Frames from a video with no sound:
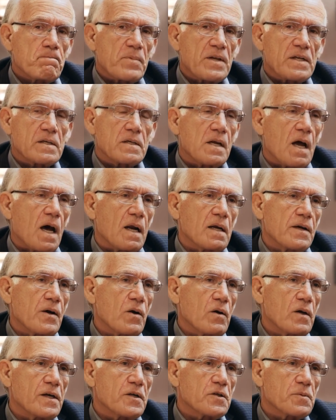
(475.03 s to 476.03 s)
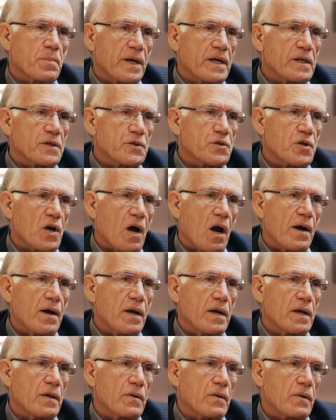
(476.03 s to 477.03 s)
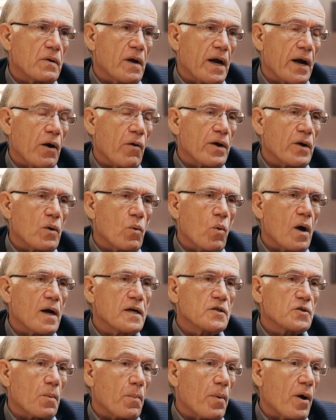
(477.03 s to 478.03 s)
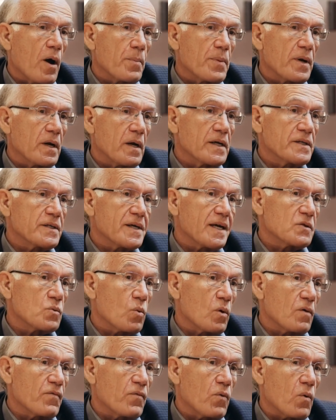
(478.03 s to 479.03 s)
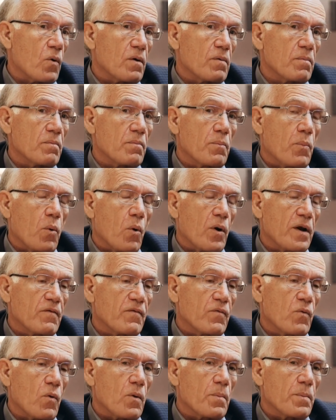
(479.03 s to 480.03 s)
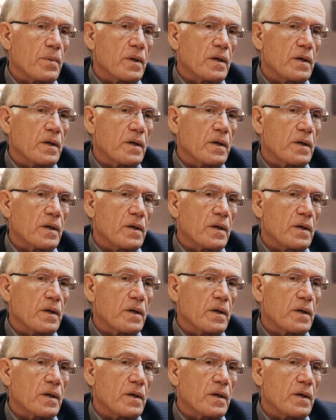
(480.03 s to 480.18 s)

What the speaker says: It's not nearly as big as China, either area-wise or population, has 1.4